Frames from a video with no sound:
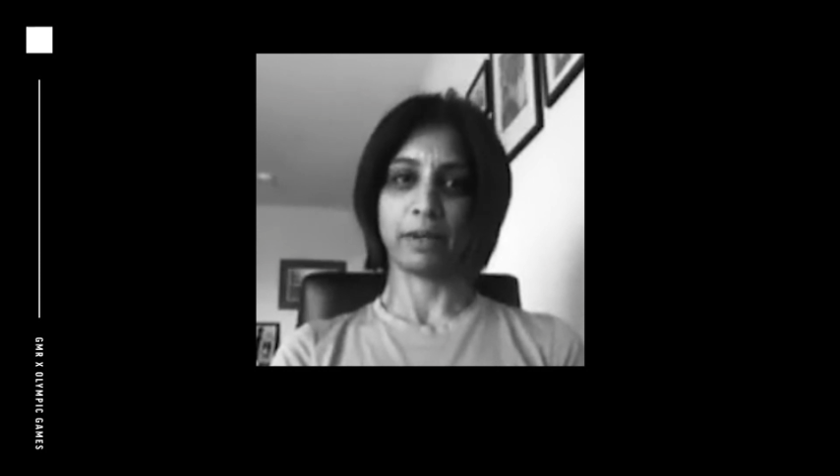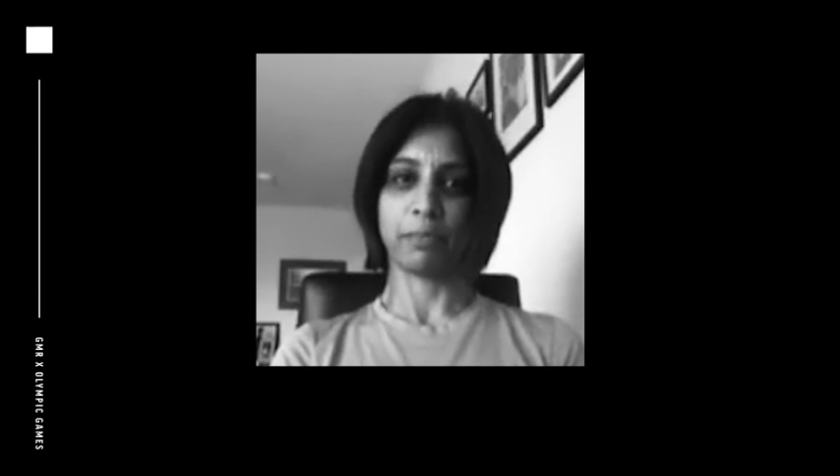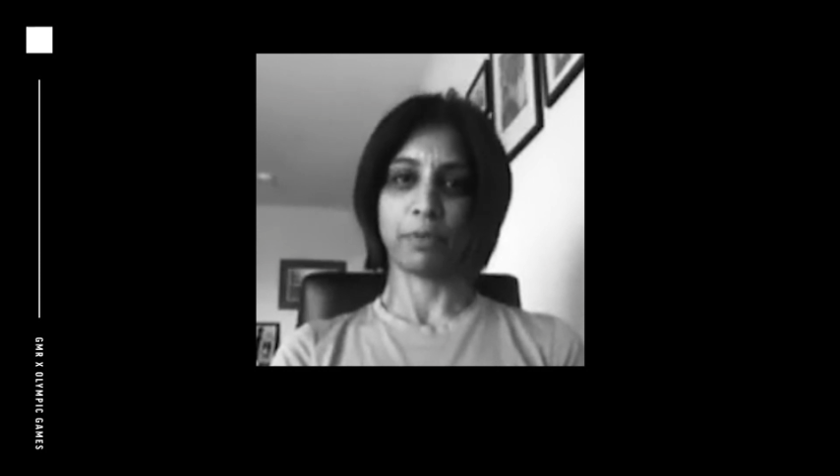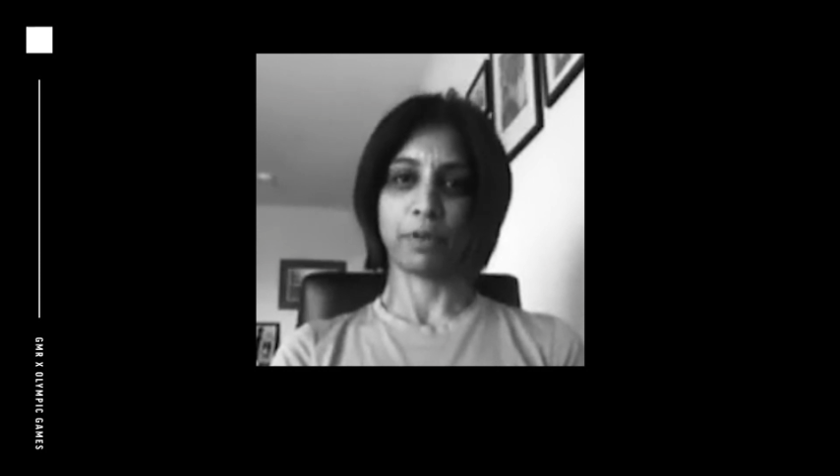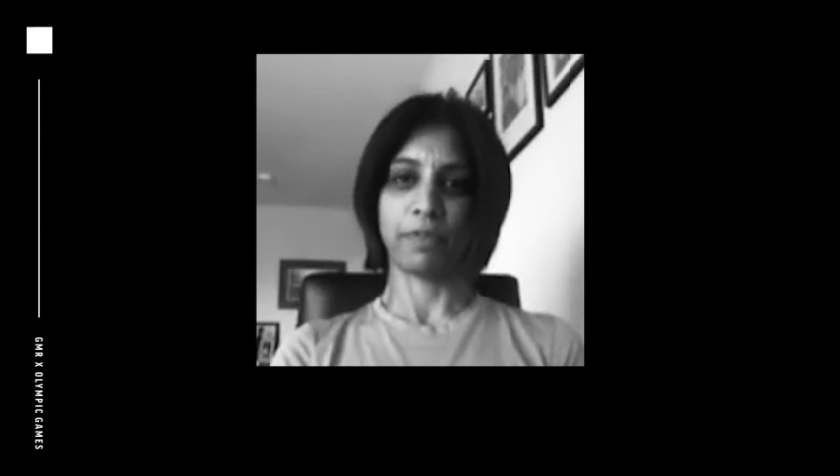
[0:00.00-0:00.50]

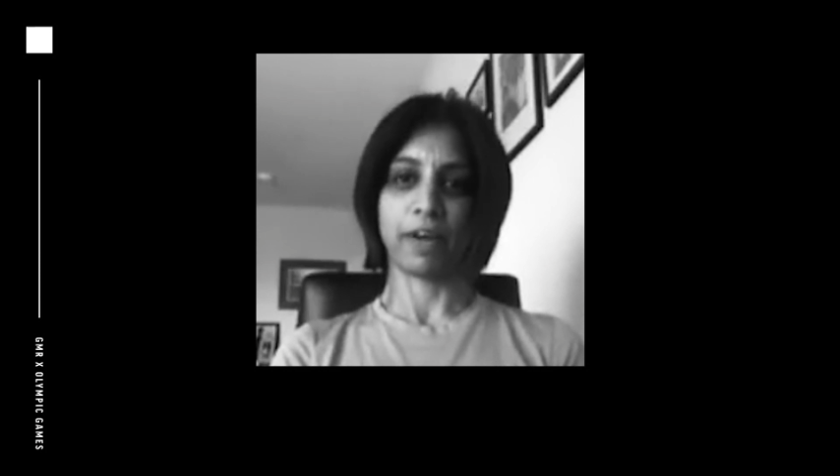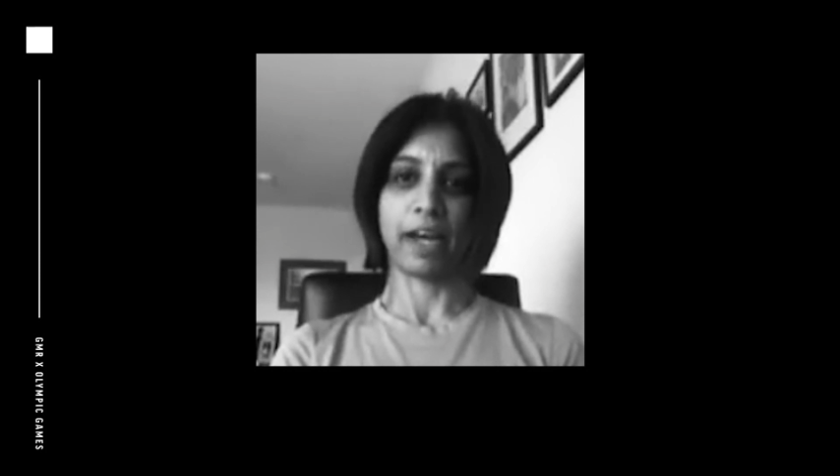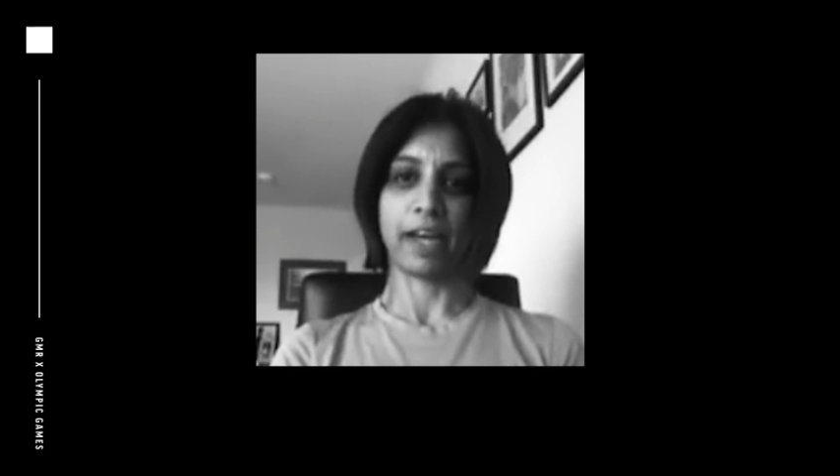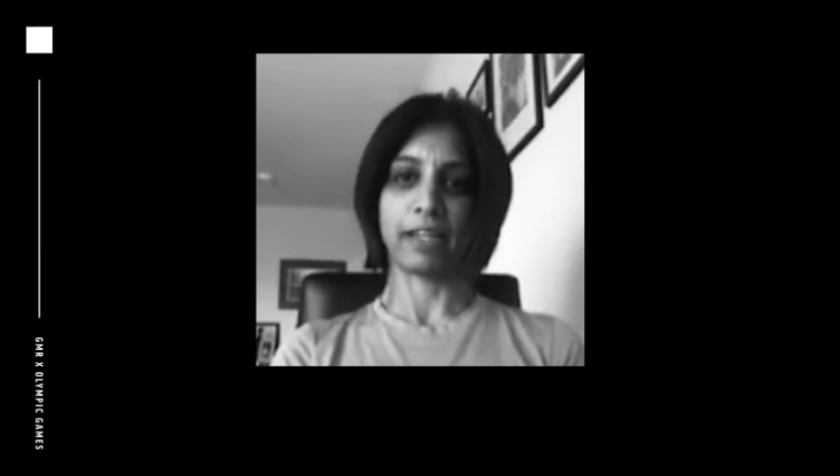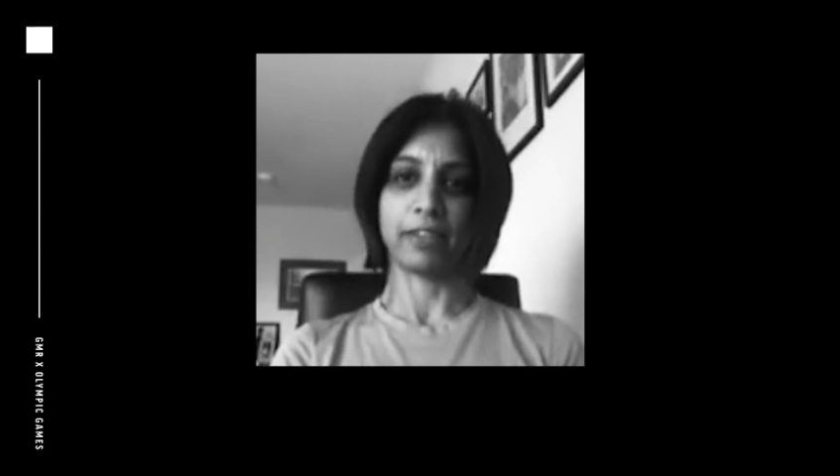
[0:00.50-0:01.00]

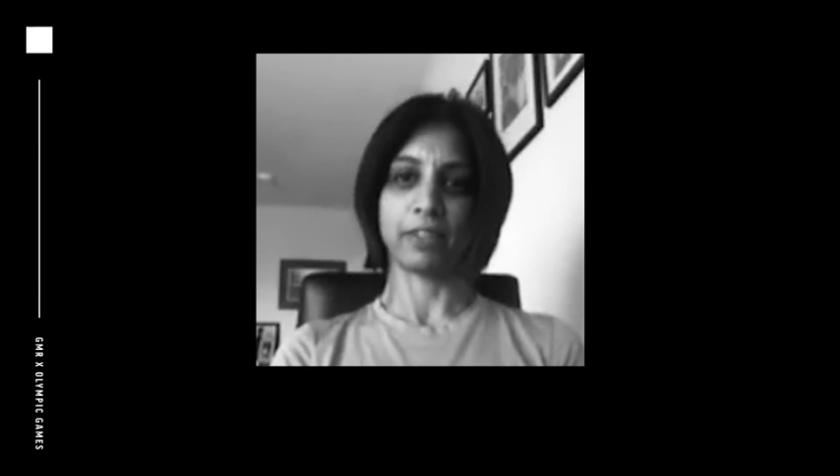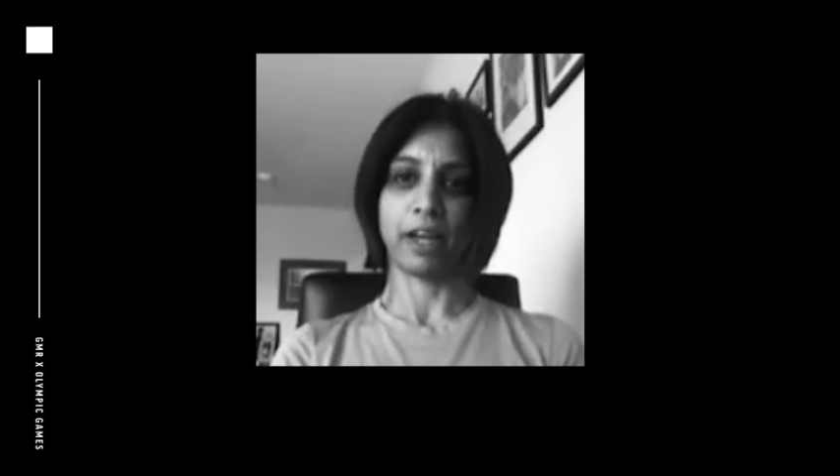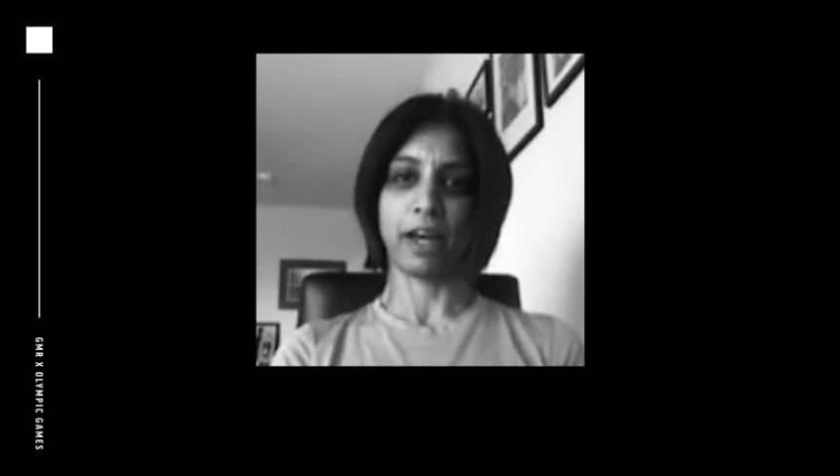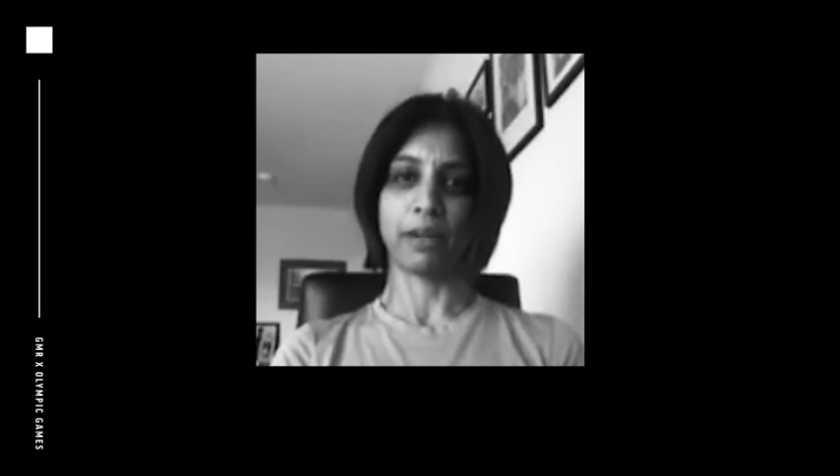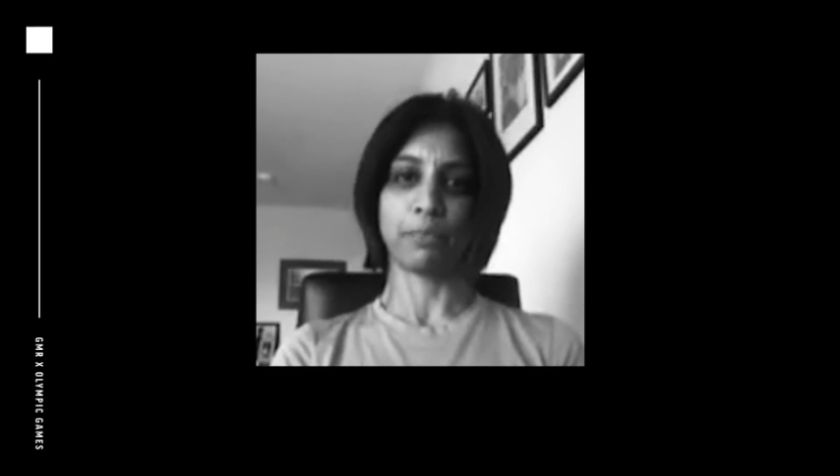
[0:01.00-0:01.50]
provides
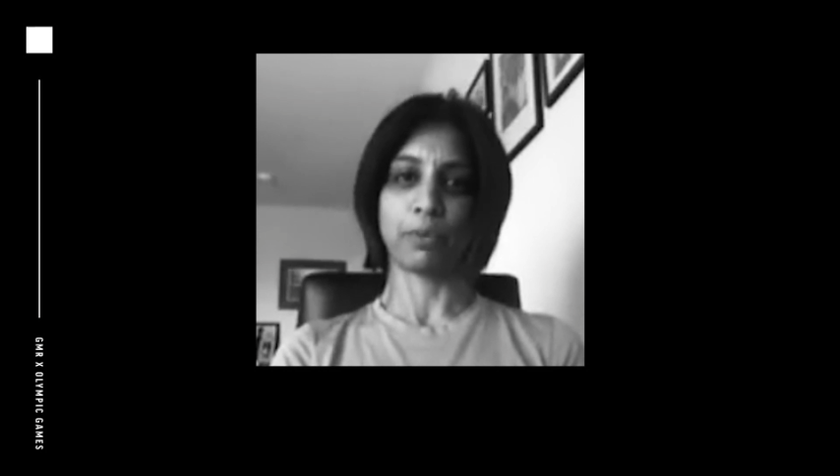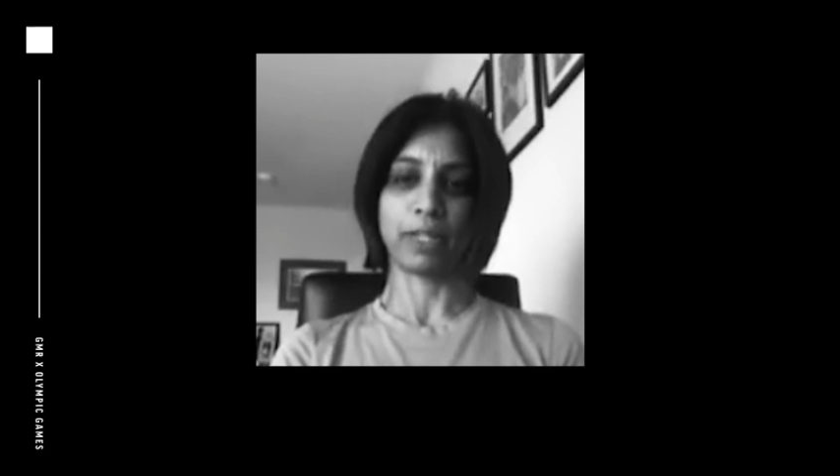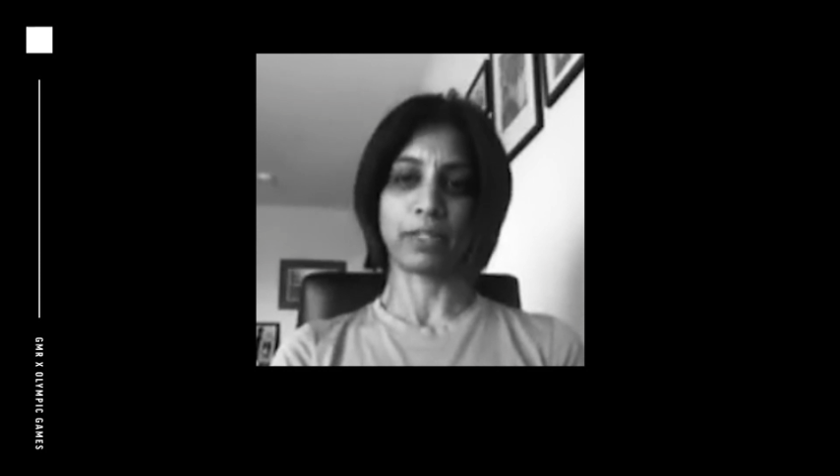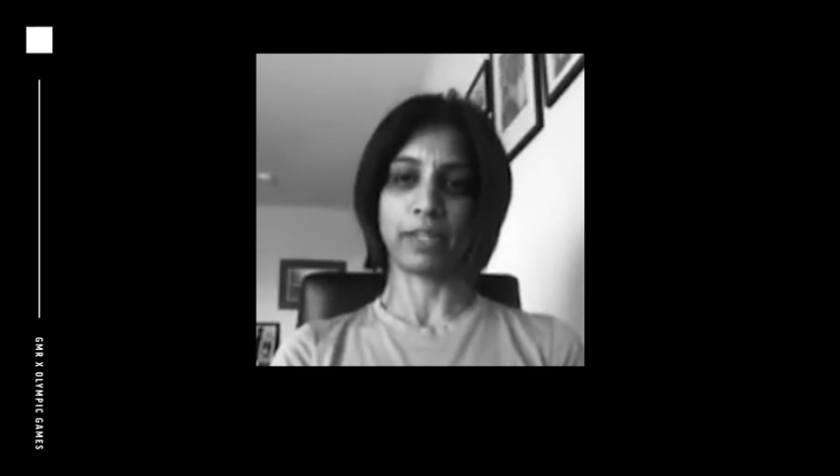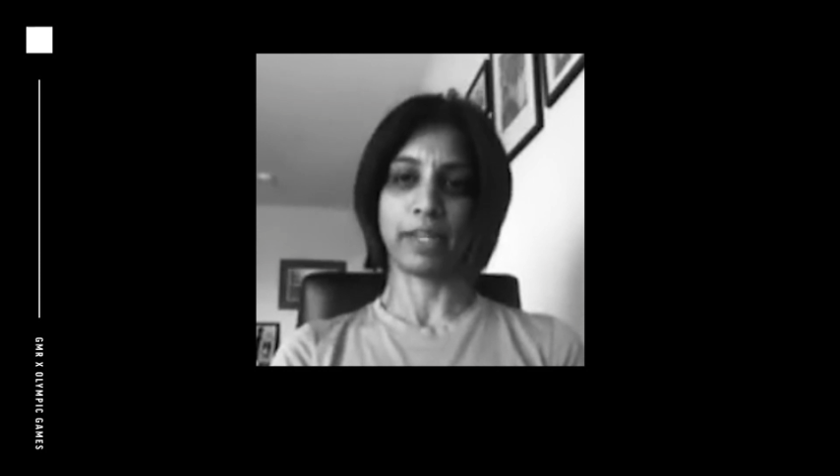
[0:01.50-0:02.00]

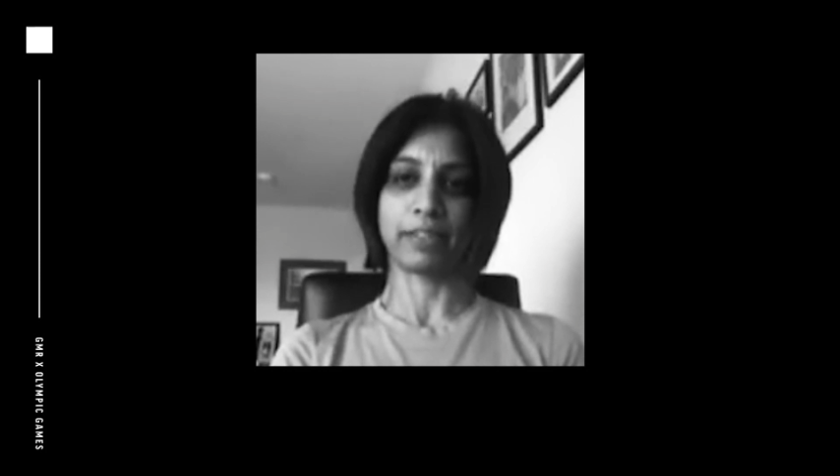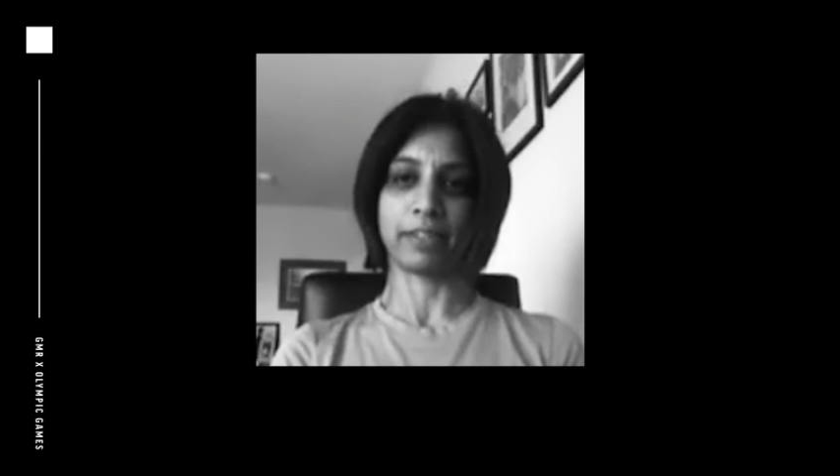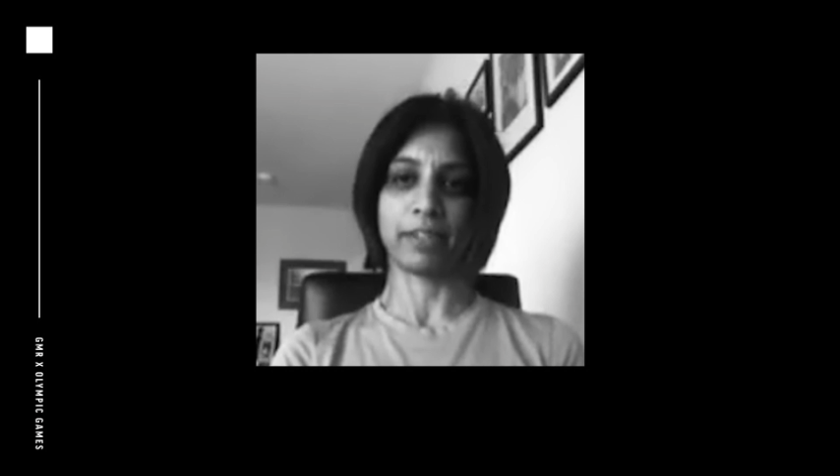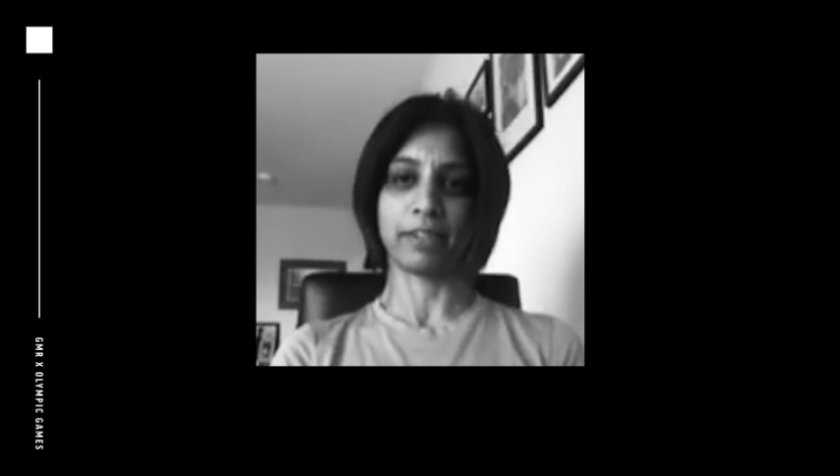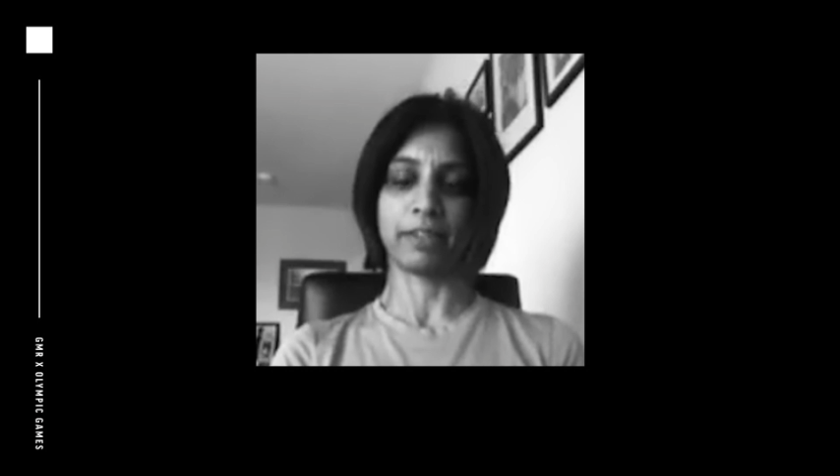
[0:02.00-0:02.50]

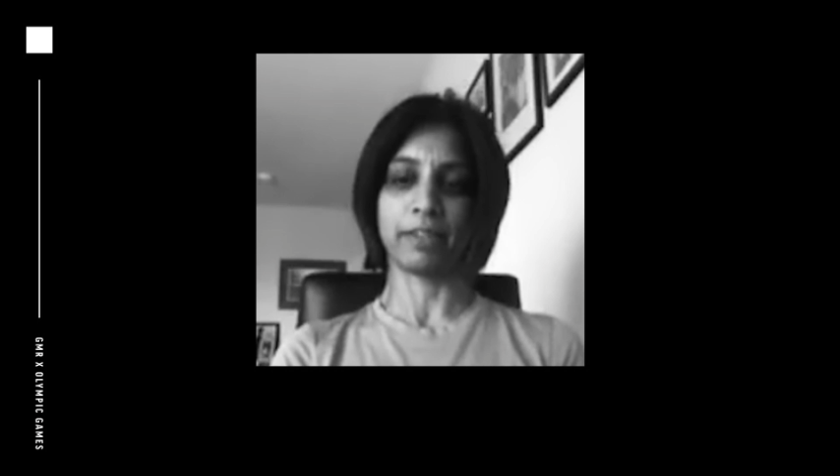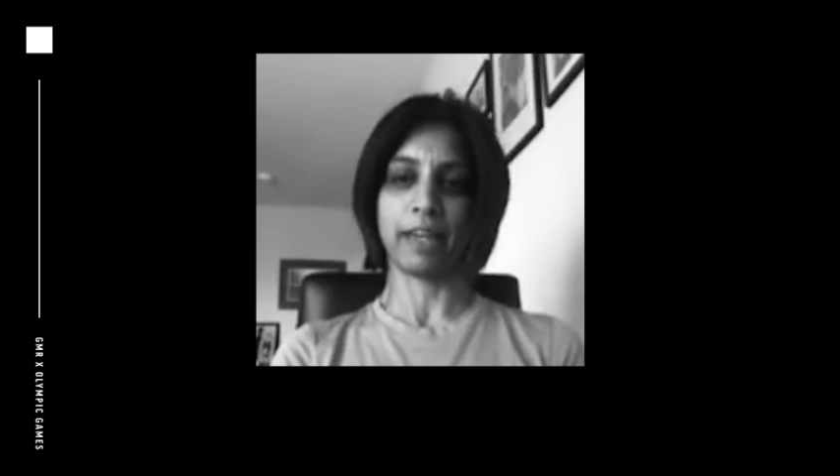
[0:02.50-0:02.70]
unprecedented